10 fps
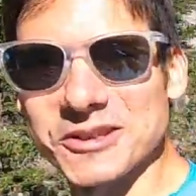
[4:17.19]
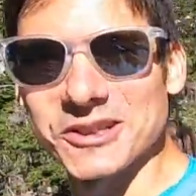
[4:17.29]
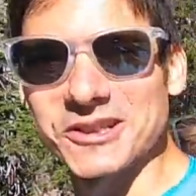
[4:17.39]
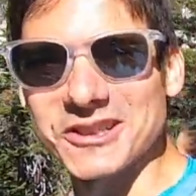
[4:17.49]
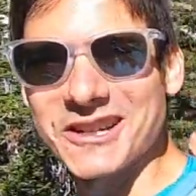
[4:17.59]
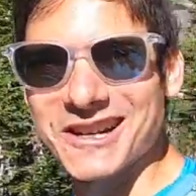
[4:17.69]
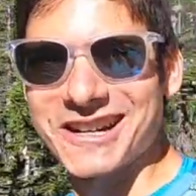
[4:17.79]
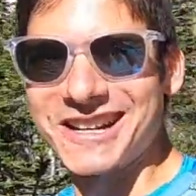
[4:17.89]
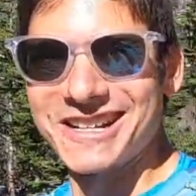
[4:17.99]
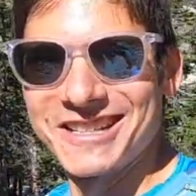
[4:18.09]
on the hill there.
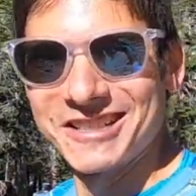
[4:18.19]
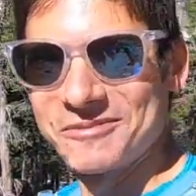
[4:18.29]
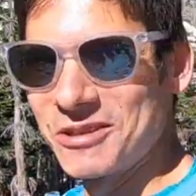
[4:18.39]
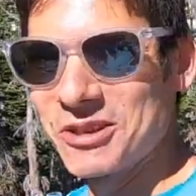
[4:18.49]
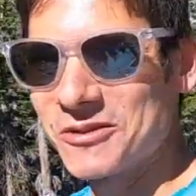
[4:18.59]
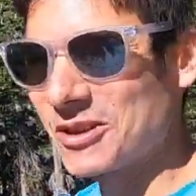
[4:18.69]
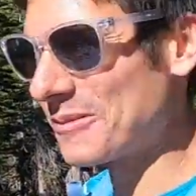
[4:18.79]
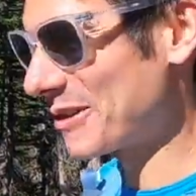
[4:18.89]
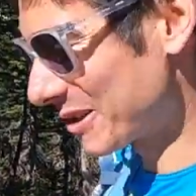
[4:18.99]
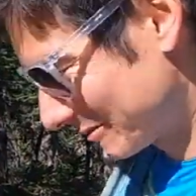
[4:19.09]
It's beautiful
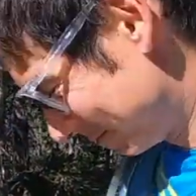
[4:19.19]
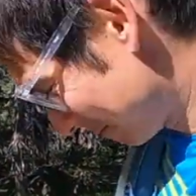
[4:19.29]
up here.